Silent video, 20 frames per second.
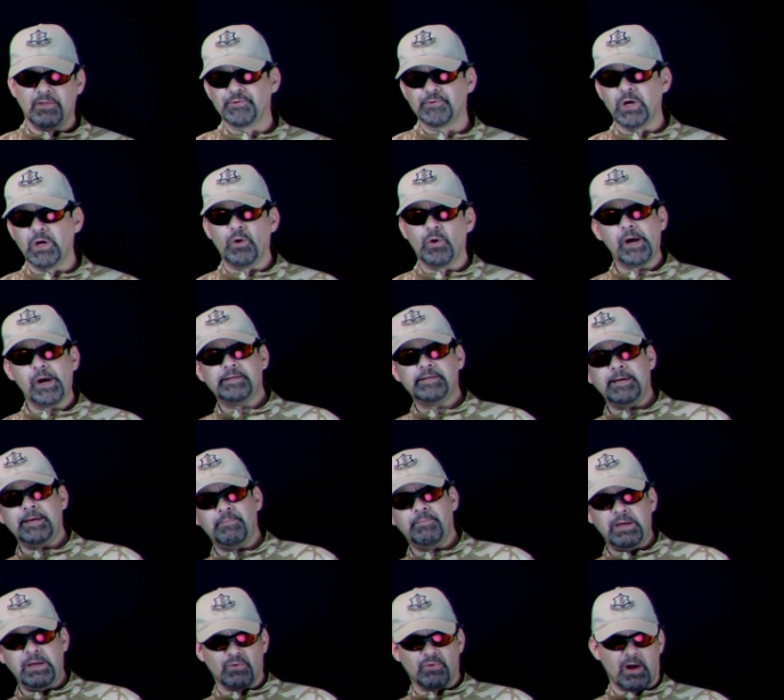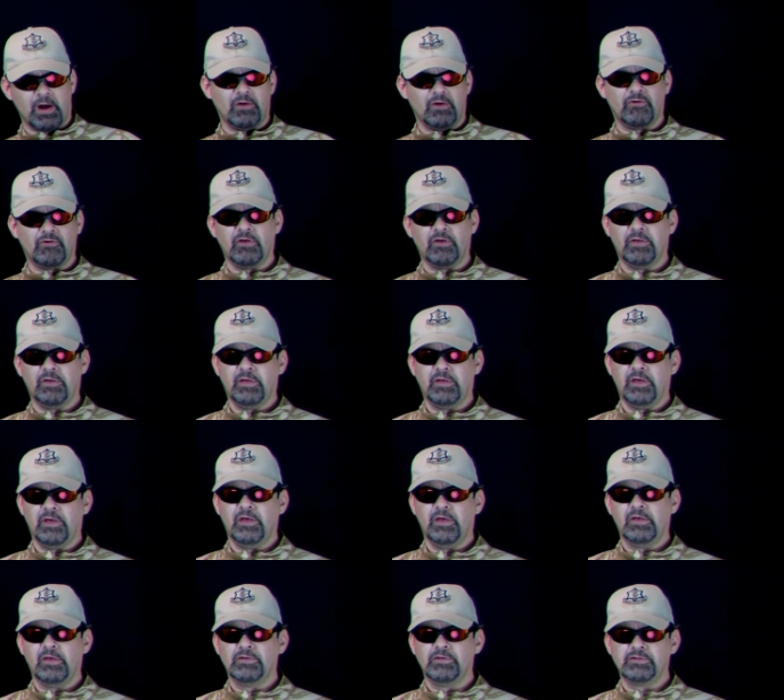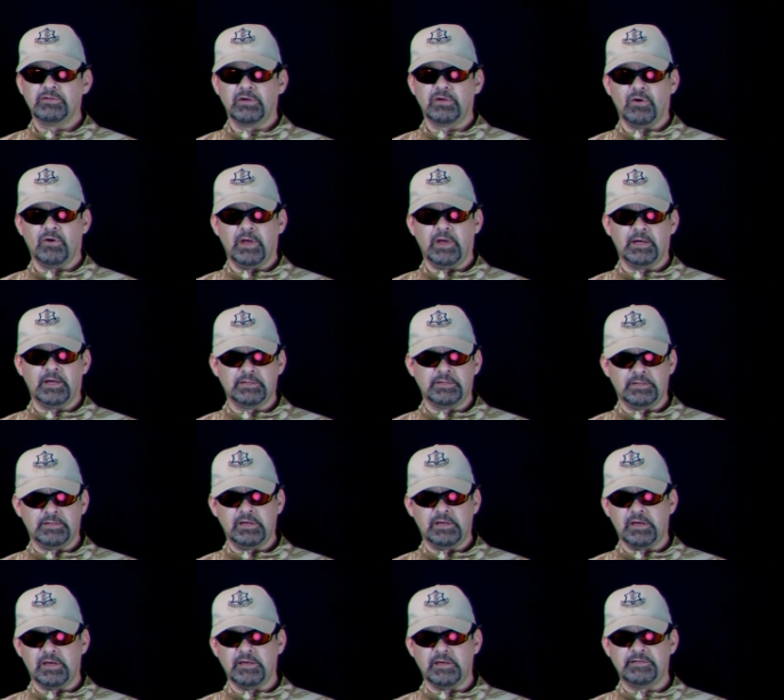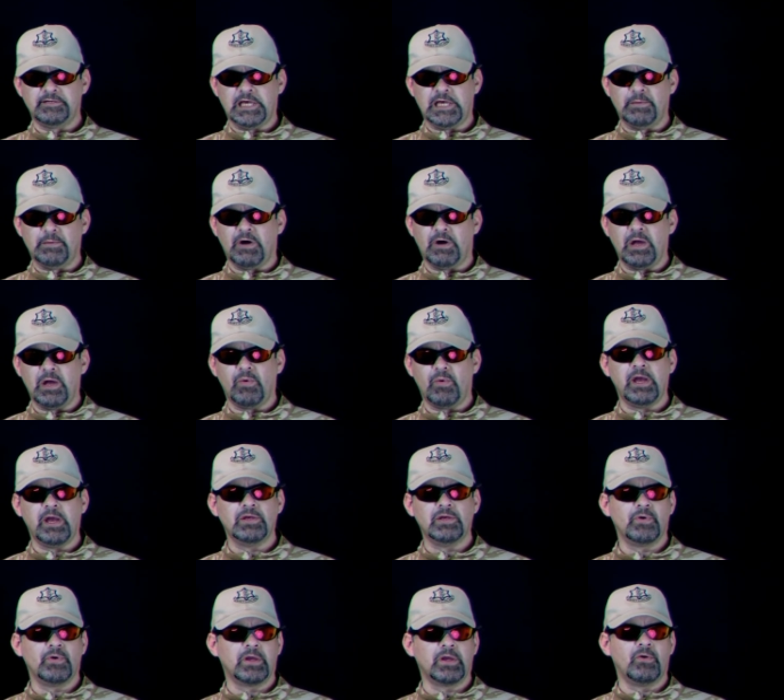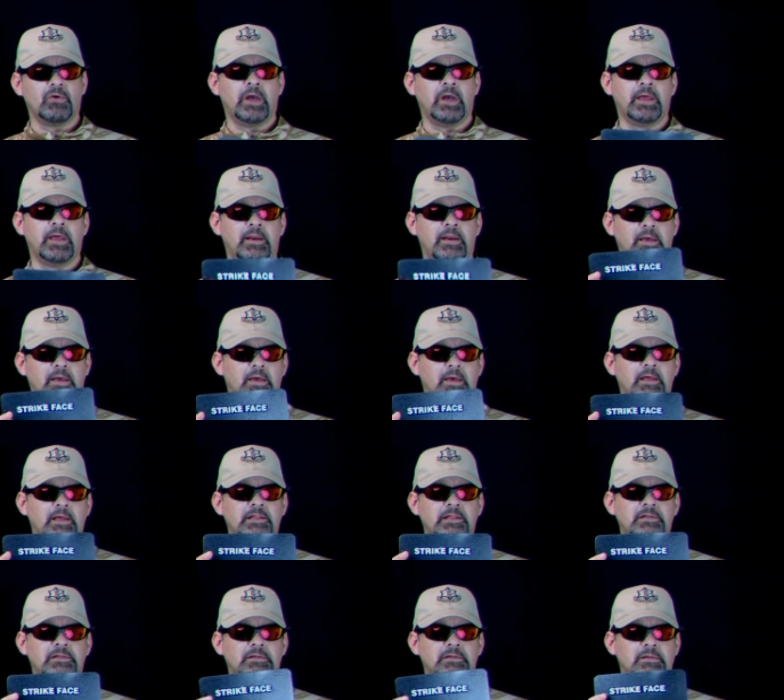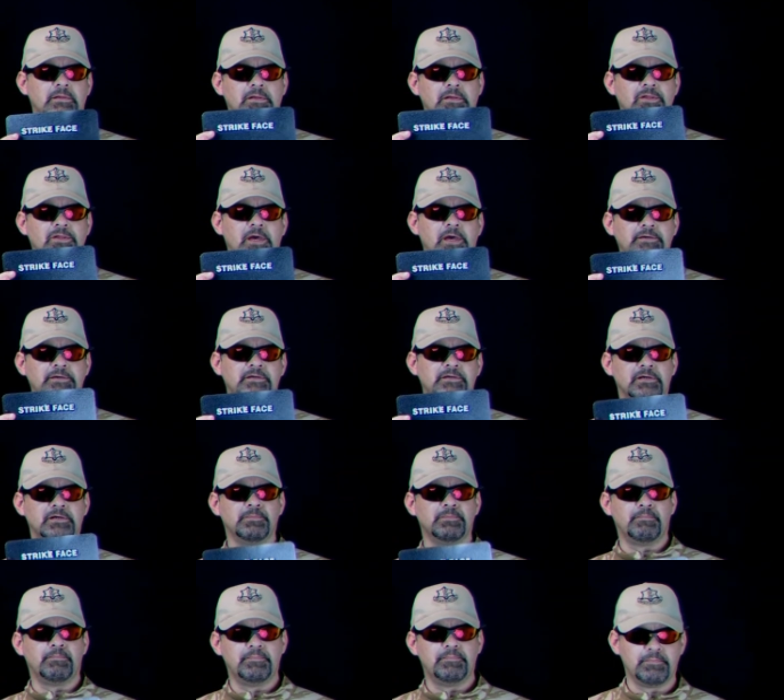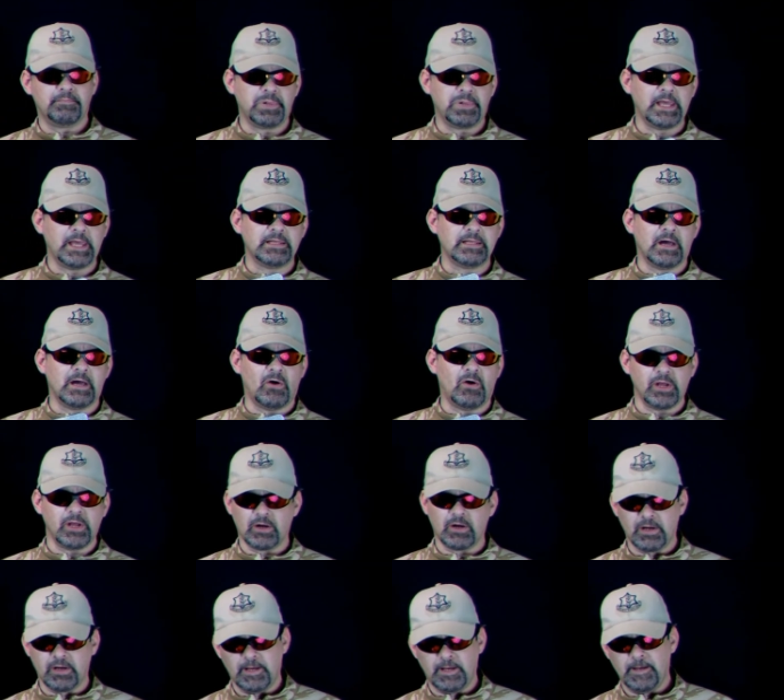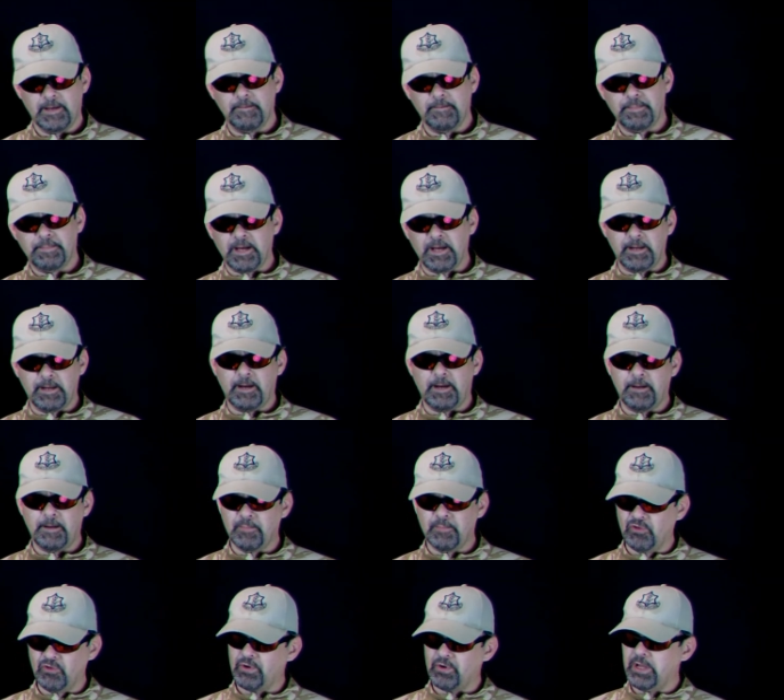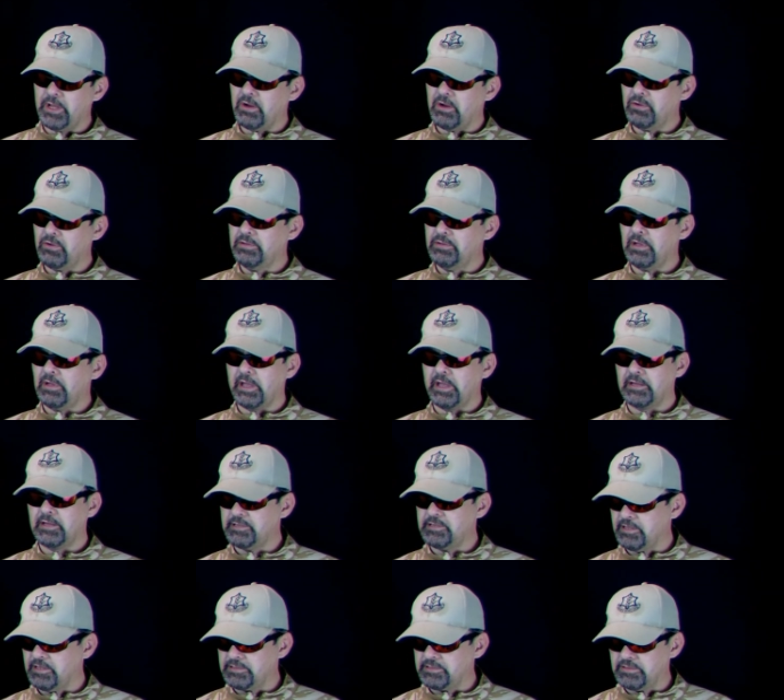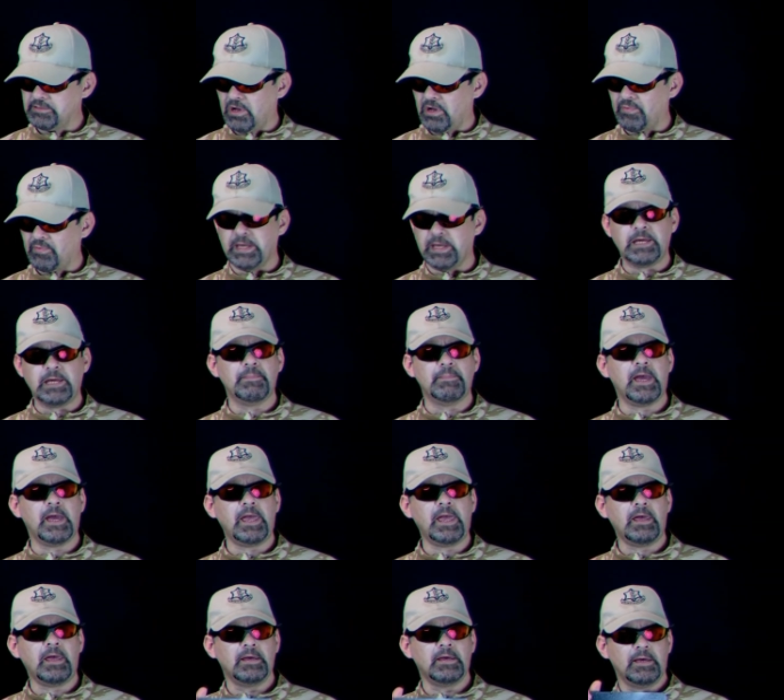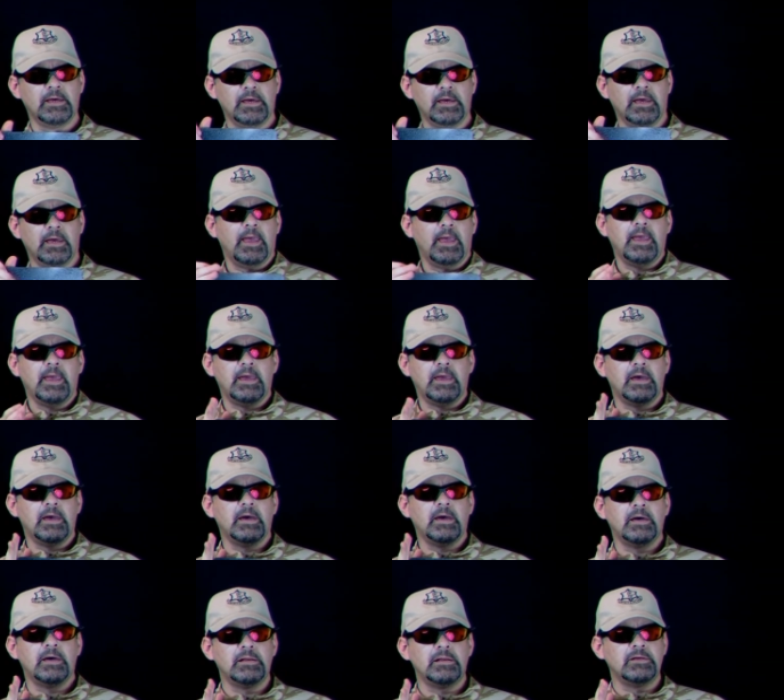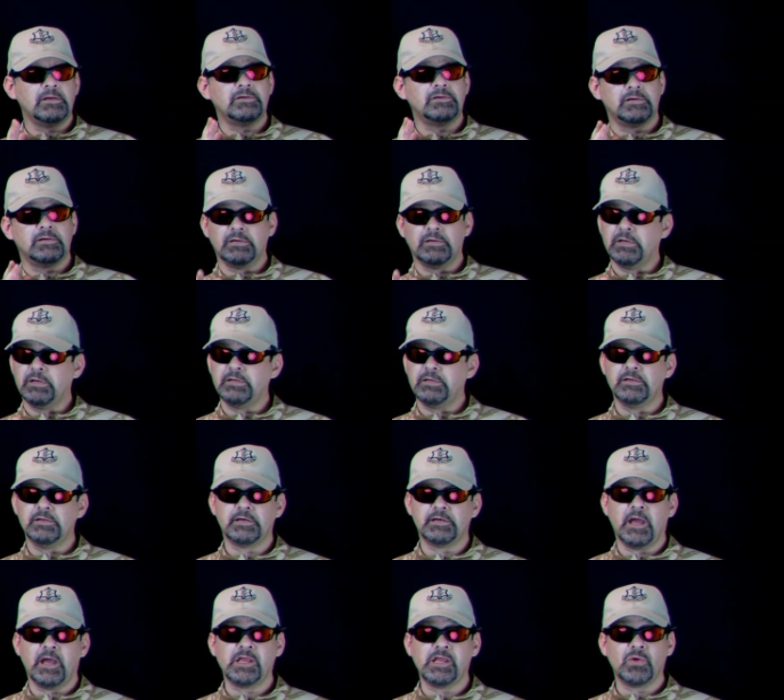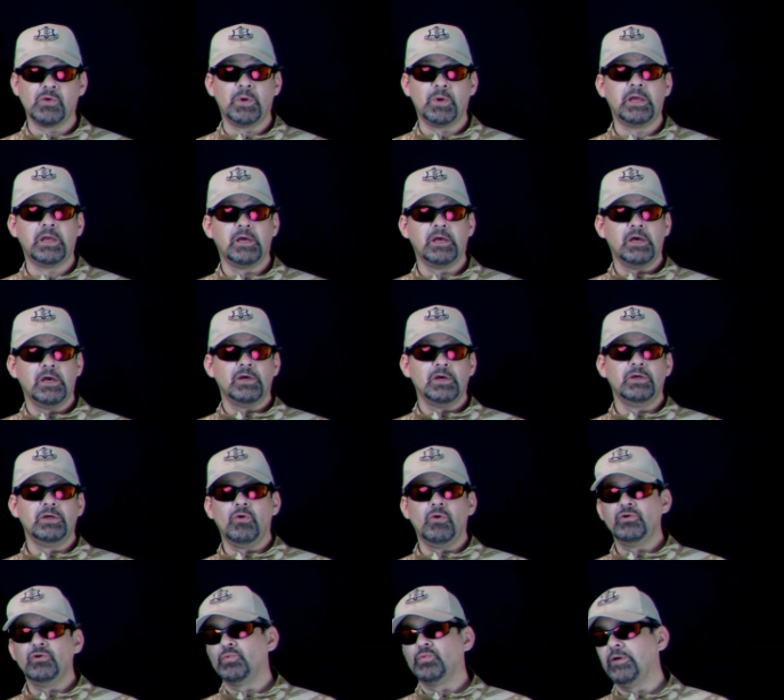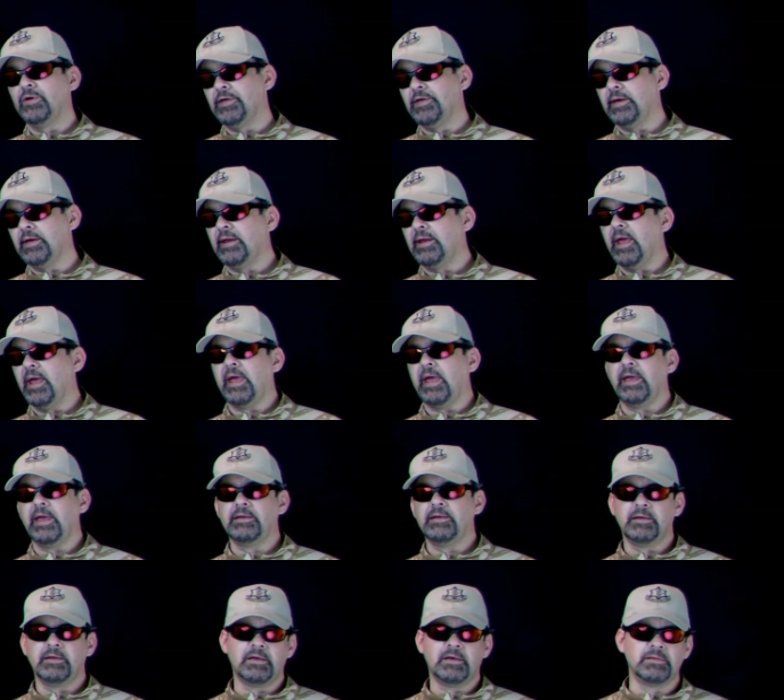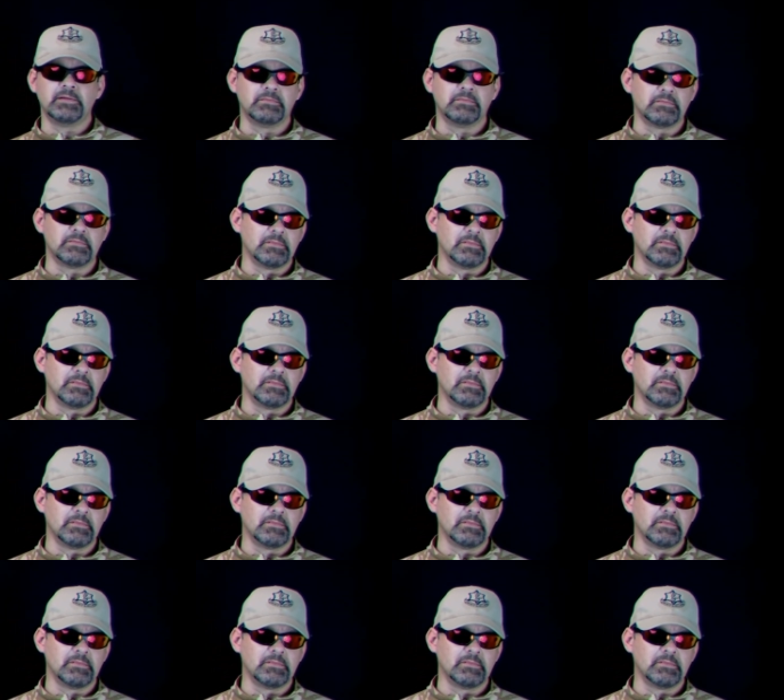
308 AP rounds to go ahead and, you know, send my way, so I can go ahead and test this plate out here. But this right here, like I said, this is off eBay, and it's, you know, designed to be used within a, you know,